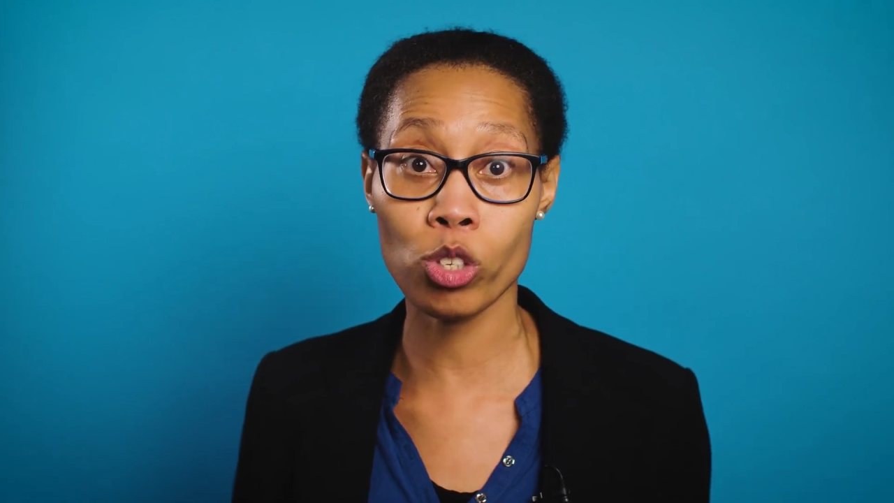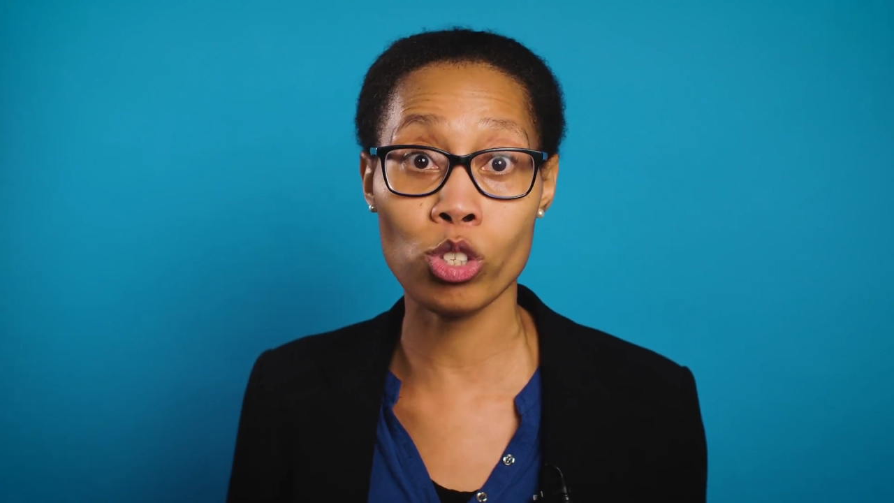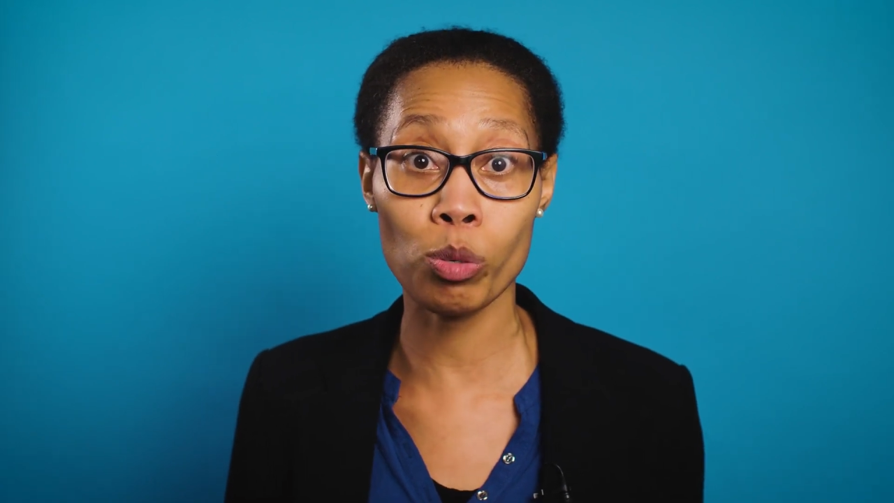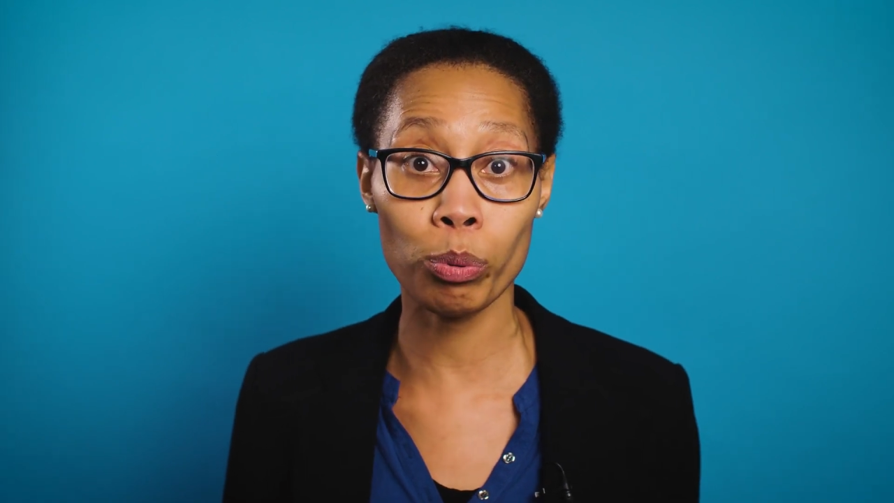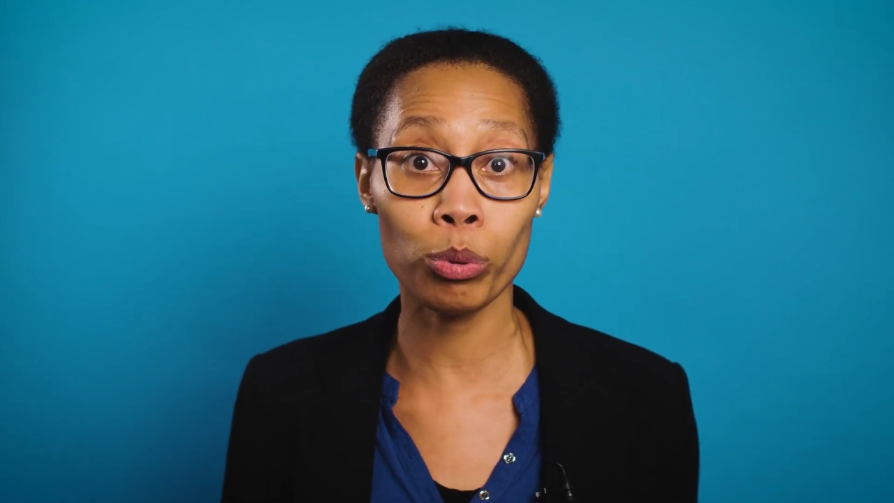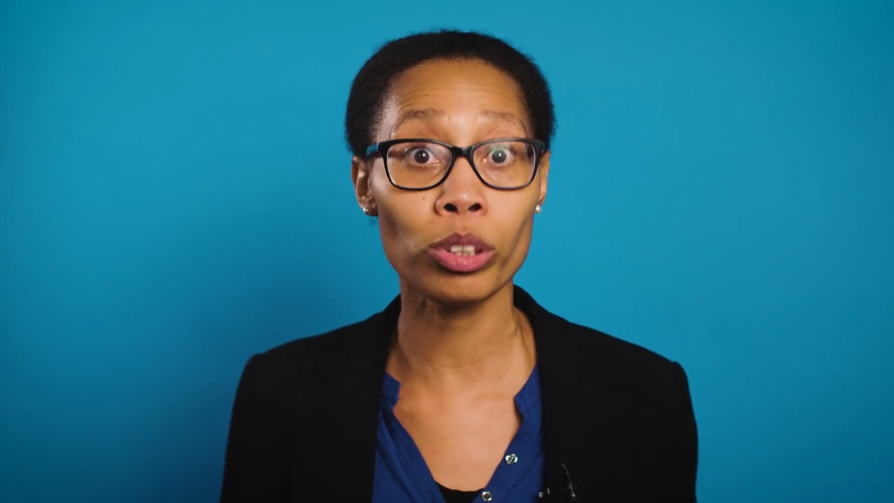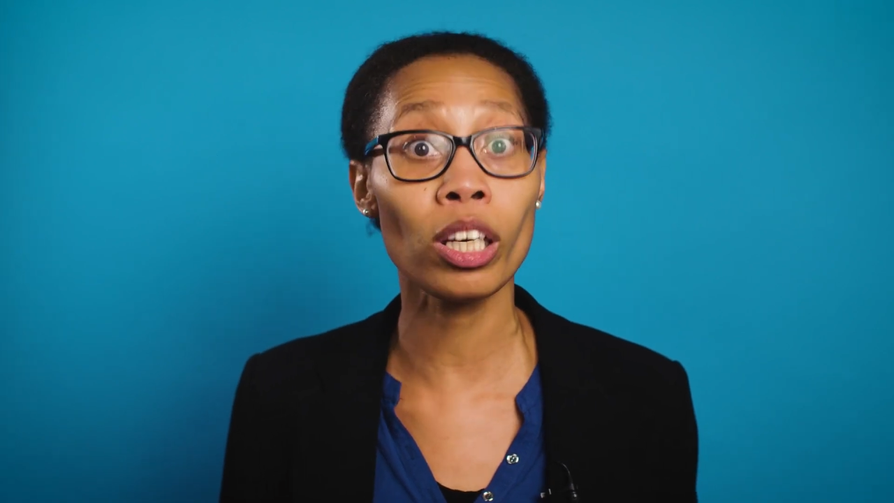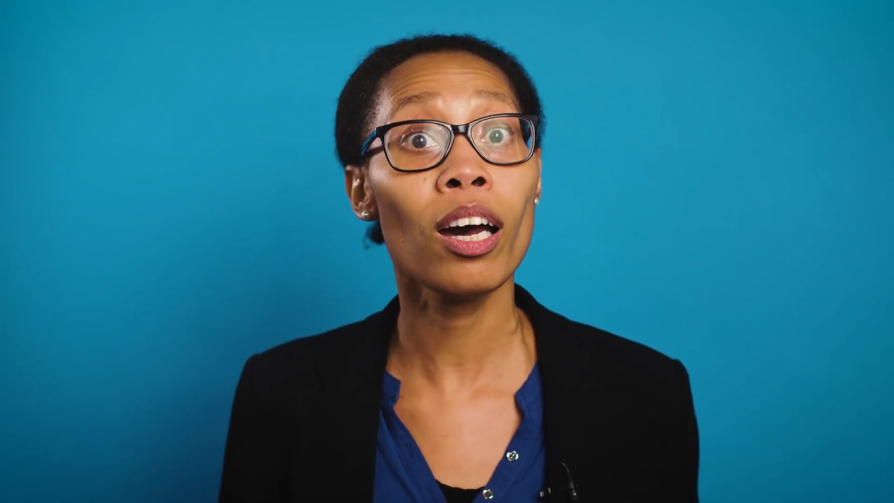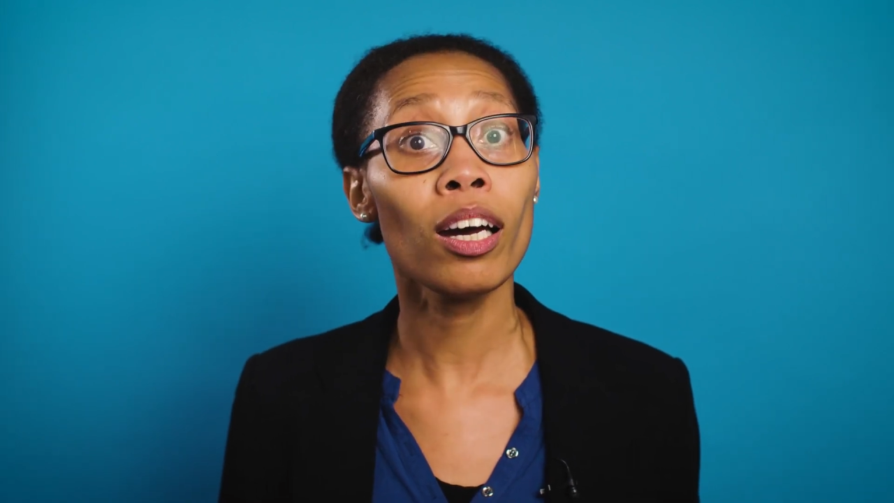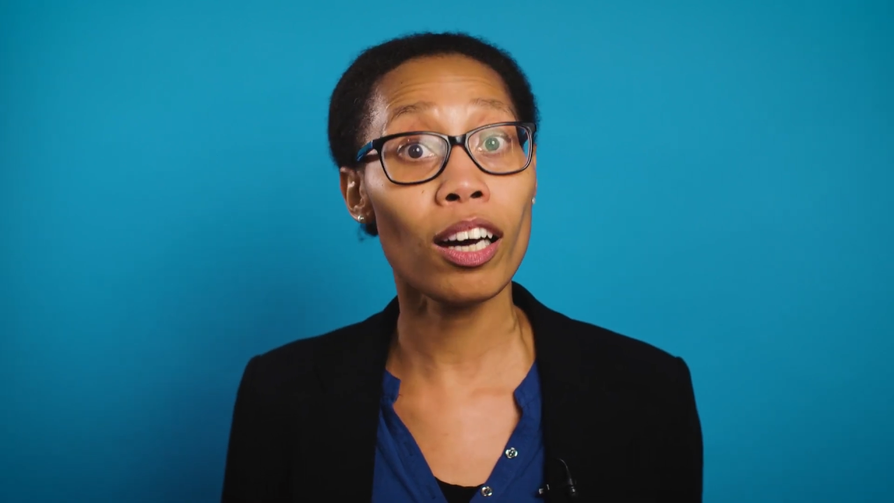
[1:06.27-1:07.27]
to support
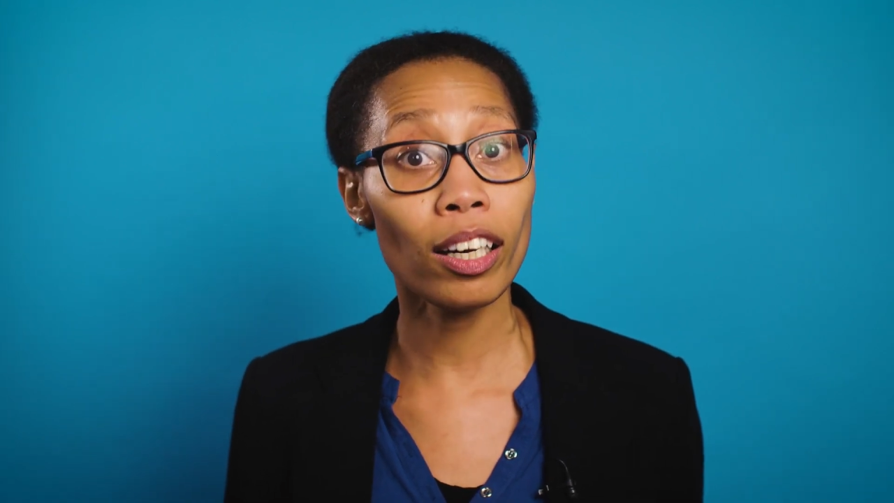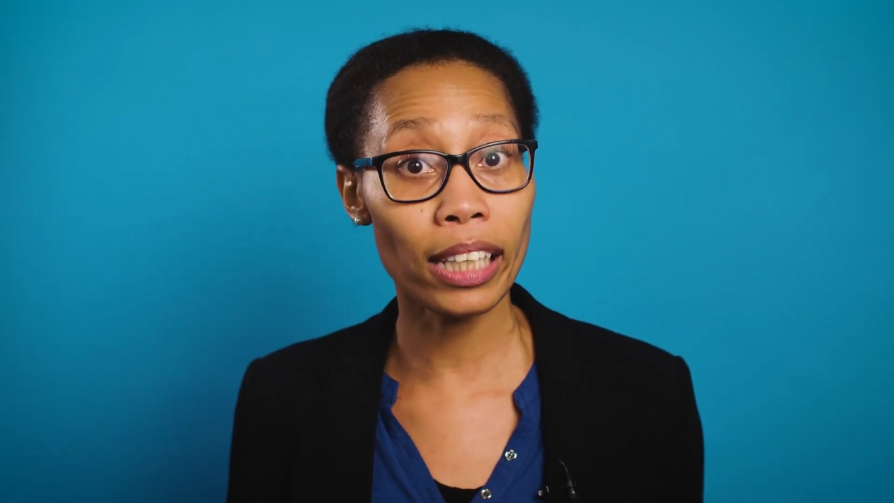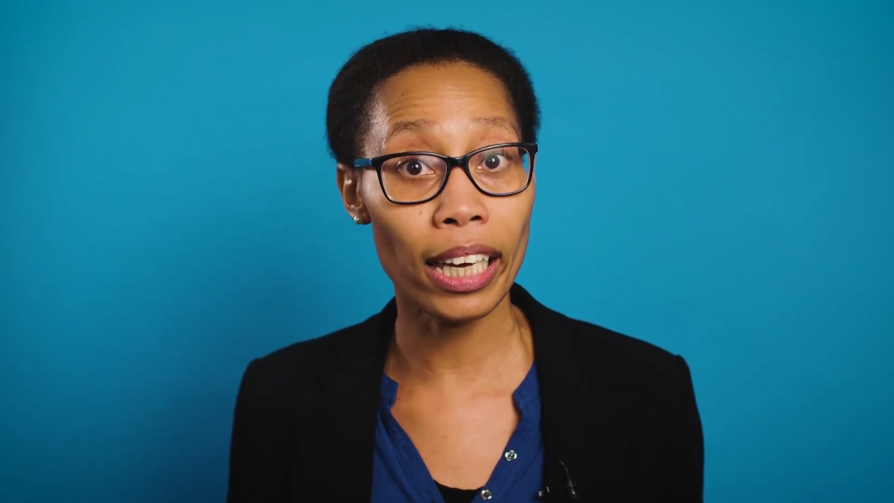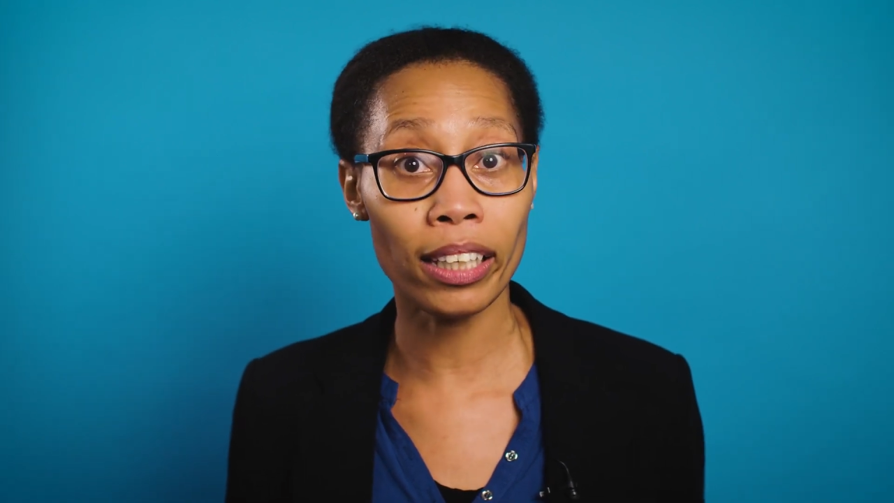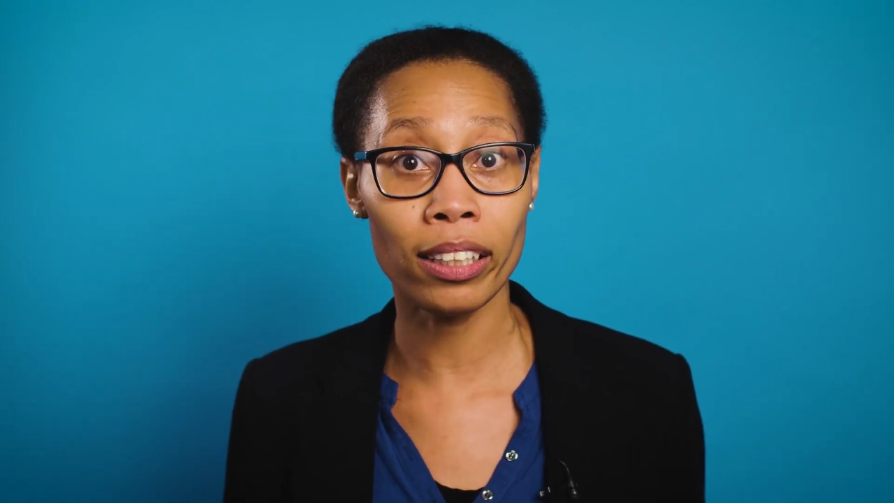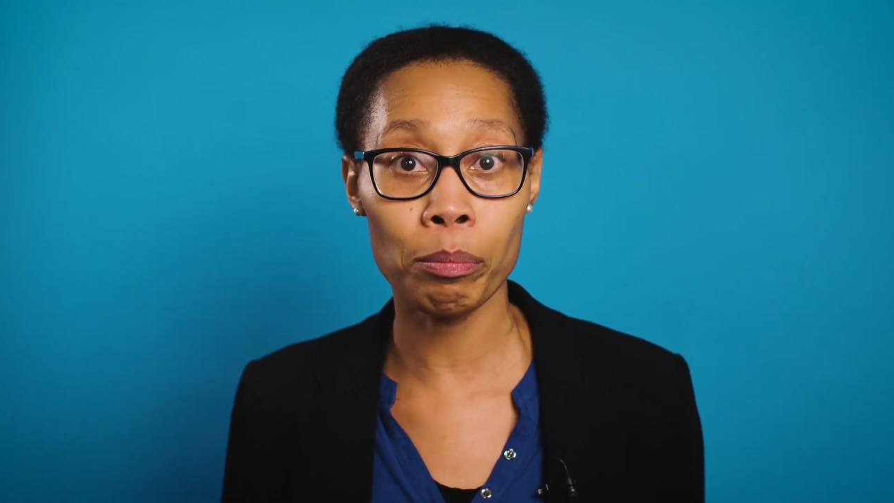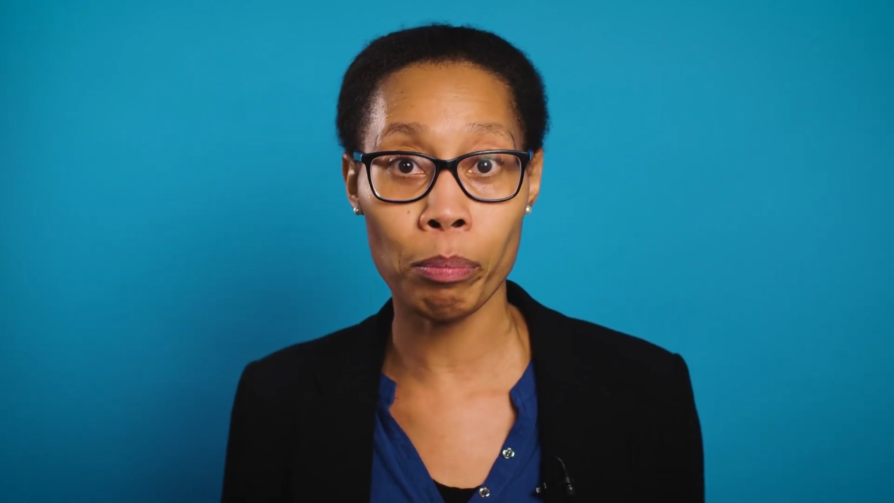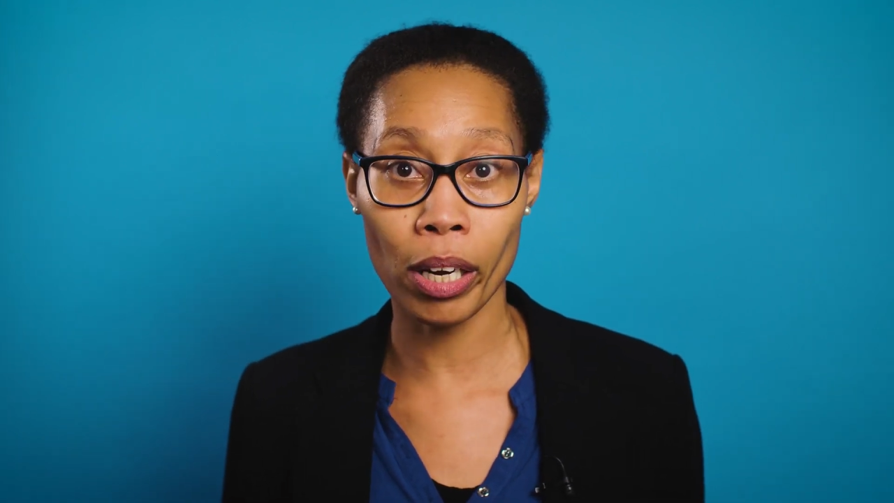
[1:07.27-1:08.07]
Ghanaian